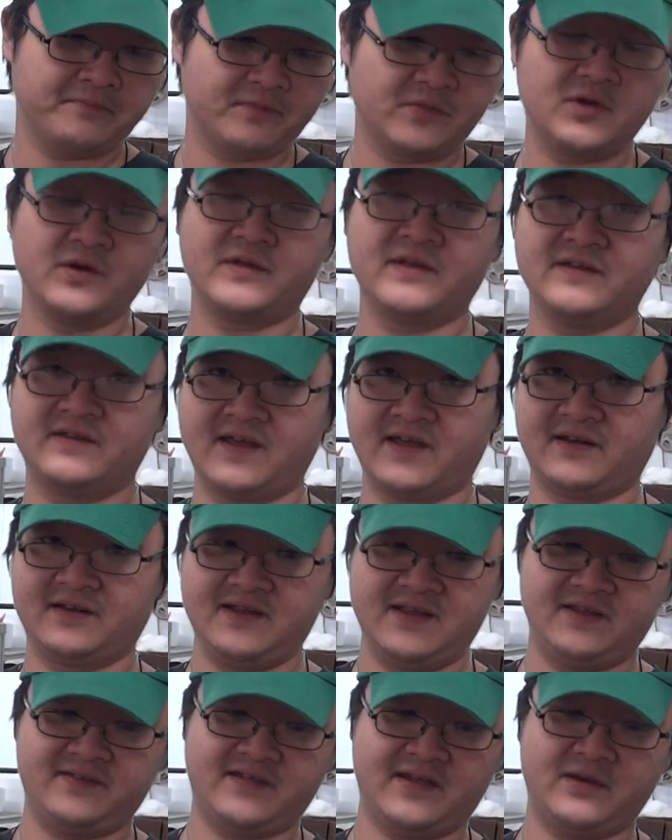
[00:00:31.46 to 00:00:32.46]
cooking
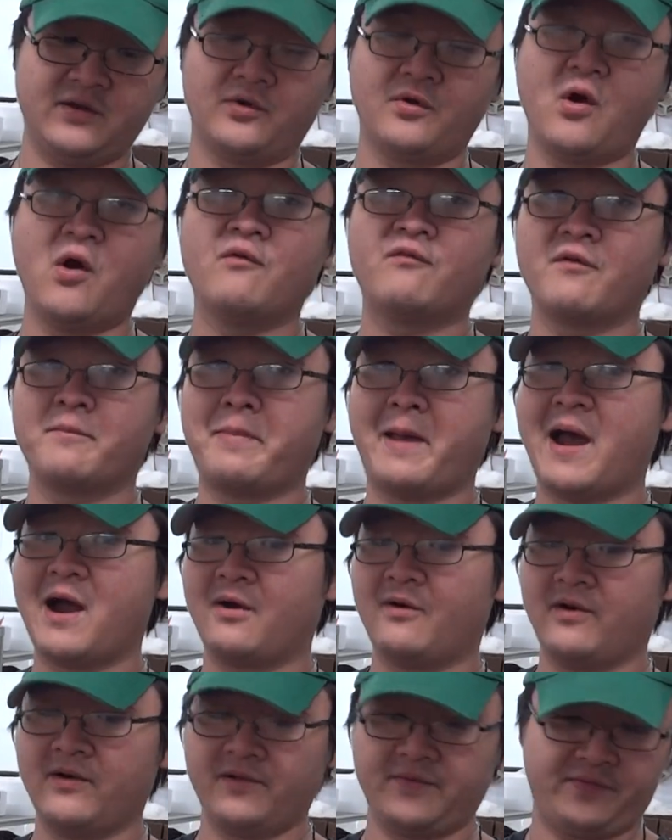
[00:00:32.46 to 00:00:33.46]
techniques that don't
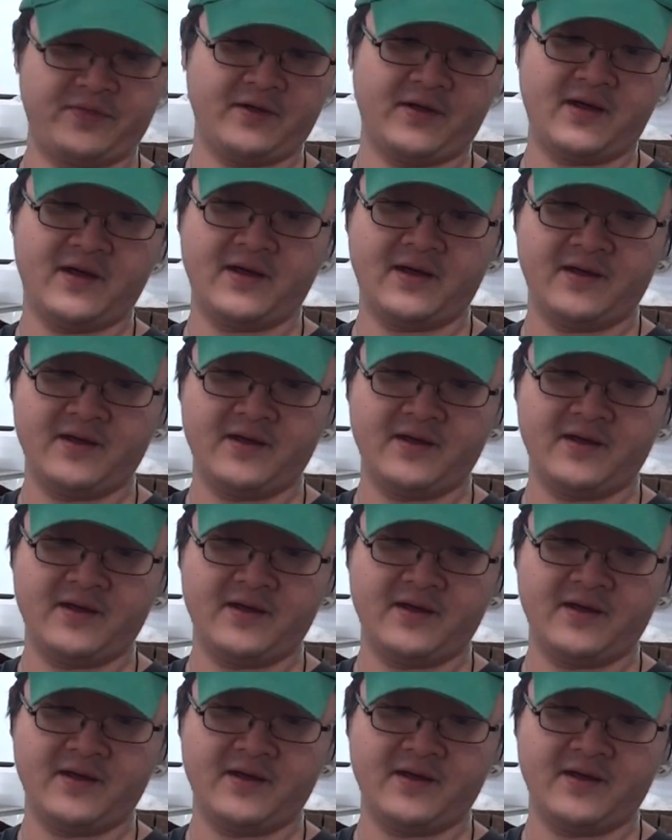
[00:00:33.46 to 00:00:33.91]
overpower the